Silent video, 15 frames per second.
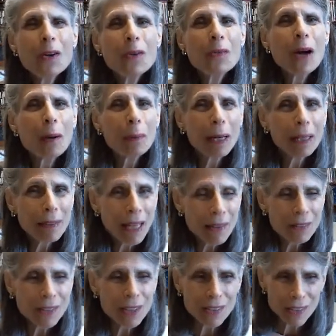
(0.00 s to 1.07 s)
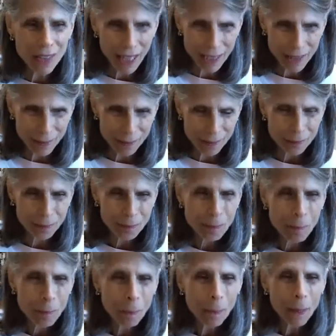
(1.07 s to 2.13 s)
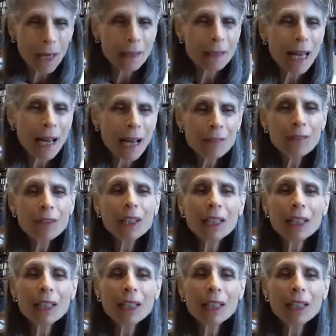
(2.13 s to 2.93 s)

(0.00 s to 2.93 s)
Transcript: Rabbi Levi said, on every